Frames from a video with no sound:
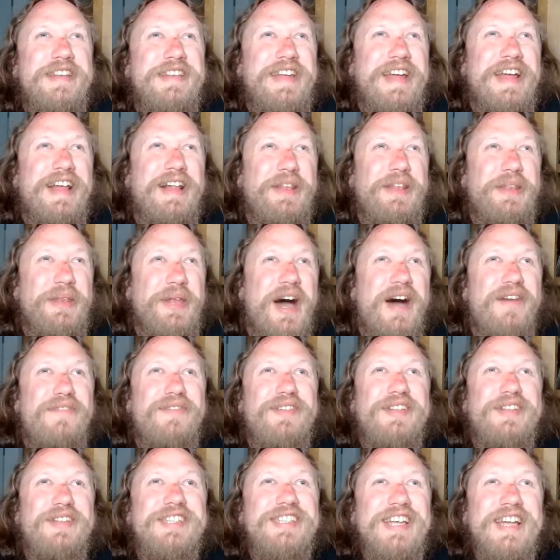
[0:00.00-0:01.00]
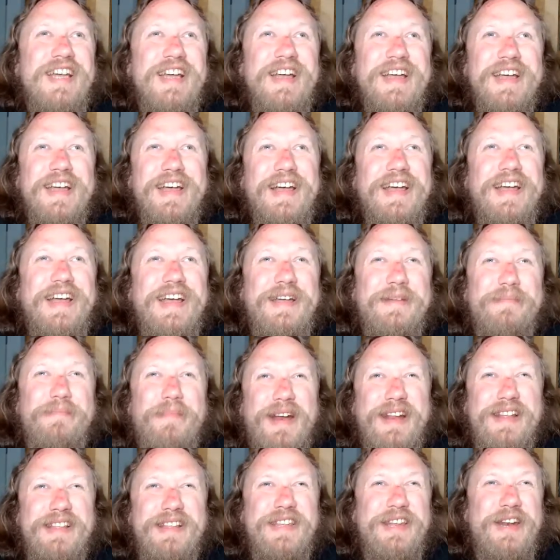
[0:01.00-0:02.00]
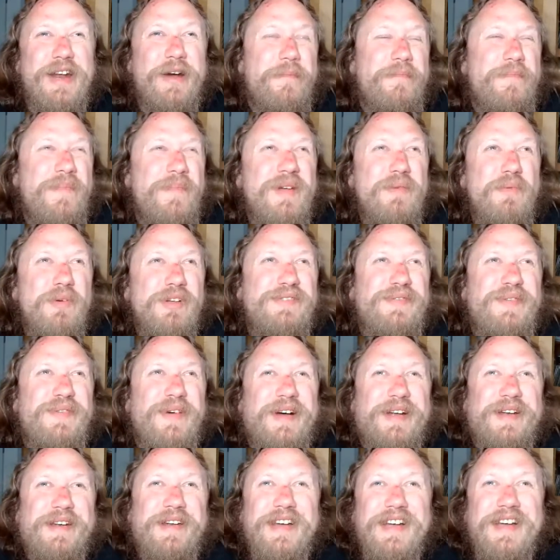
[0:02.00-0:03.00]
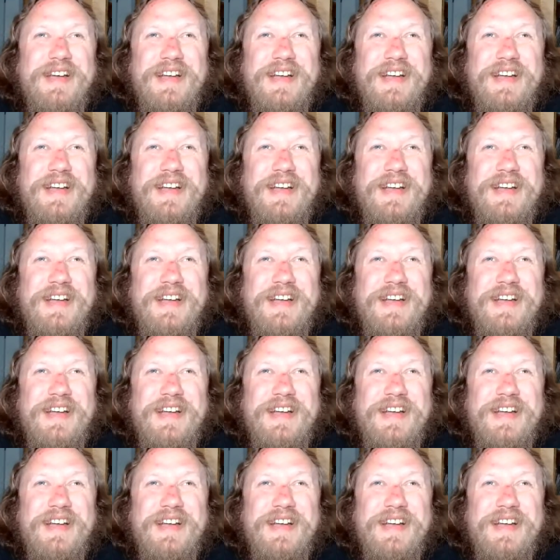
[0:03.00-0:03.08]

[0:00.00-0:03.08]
Dale novels. But it was fun